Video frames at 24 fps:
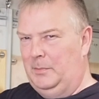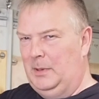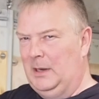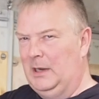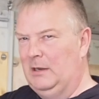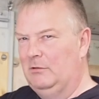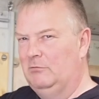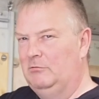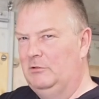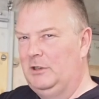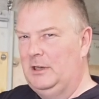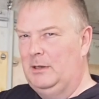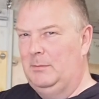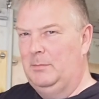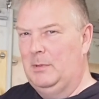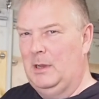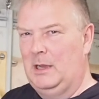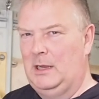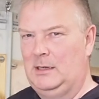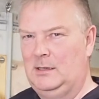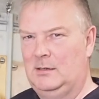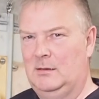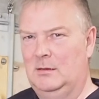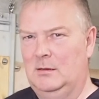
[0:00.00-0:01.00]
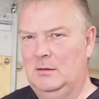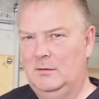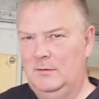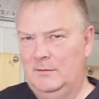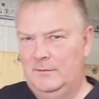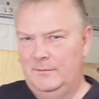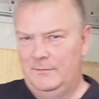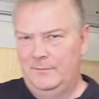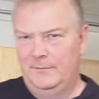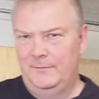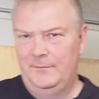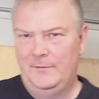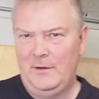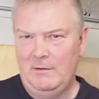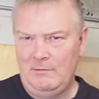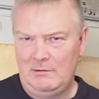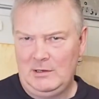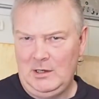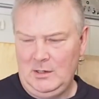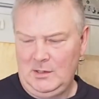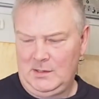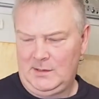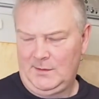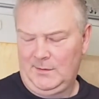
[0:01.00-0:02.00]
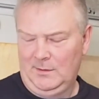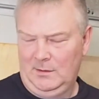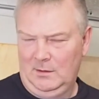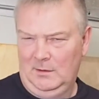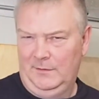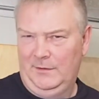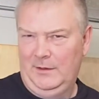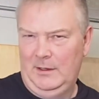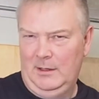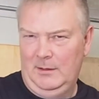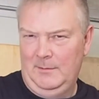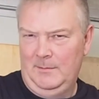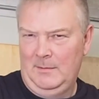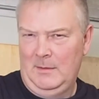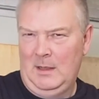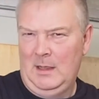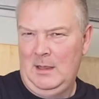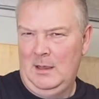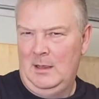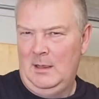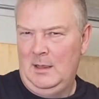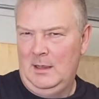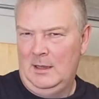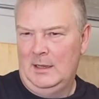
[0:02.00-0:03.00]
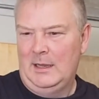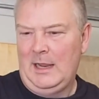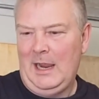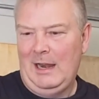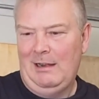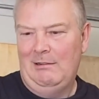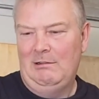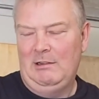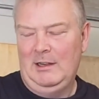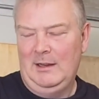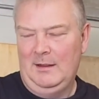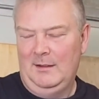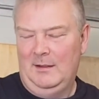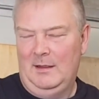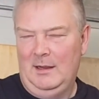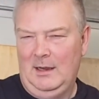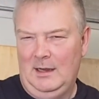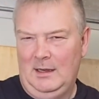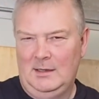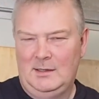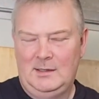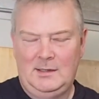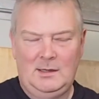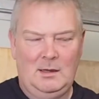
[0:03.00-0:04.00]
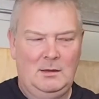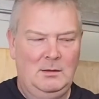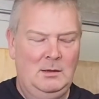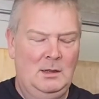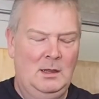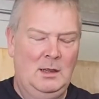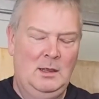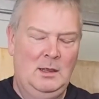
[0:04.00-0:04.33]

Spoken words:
big rebate. Very useful for carrying things. So